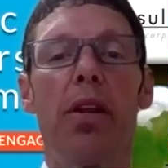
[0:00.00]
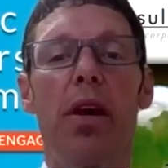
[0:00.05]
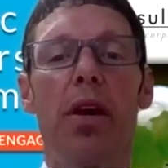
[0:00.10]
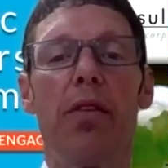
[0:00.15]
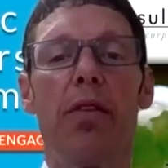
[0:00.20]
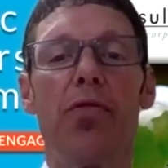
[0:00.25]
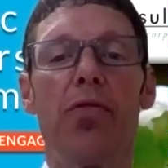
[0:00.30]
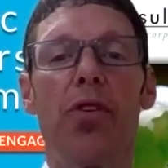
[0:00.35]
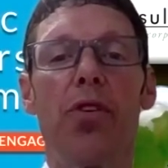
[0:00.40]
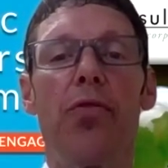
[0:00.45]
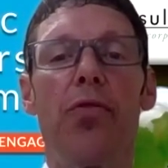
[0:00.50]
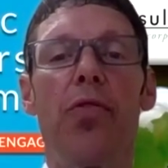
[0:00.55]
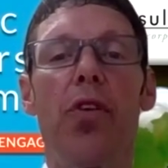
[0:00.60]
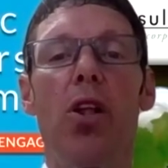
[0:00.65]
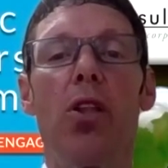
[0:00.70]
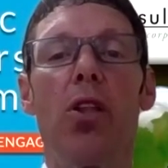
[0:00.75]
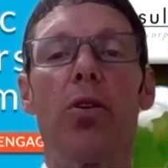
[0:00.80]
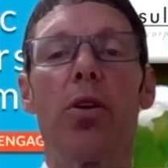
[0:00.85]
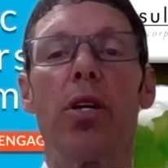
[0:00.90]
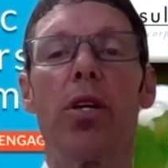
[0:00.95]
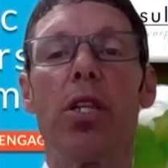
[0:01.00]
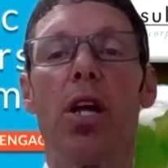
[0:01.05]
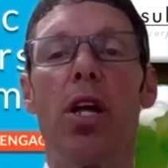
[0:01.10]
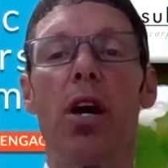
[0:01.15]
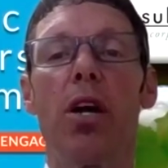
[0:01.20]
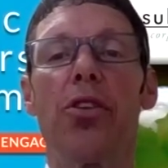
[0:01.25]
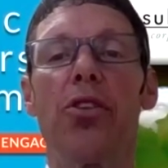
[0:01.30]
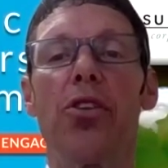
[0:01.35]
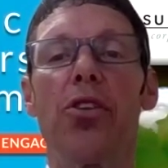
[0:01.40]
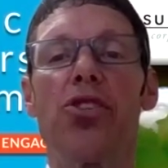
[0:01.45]
If you're following
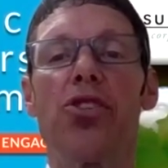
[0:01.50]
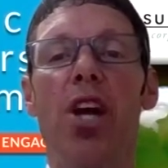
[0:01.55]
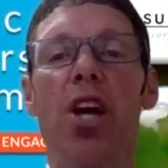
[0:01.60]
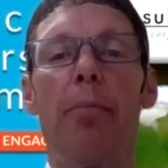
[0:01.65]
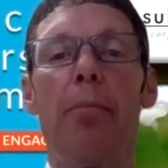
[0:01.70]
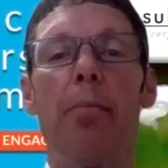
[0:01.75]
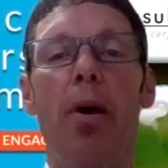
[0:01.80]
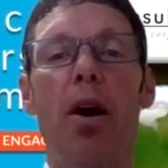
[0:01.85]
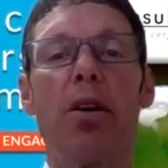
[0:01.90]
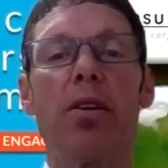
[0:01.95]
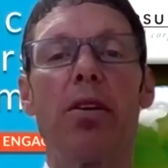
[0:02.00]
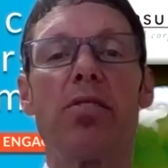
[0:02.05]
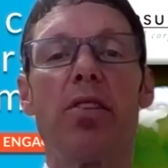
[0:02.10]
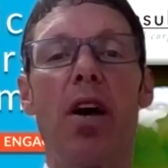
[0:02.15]
along in the chat box,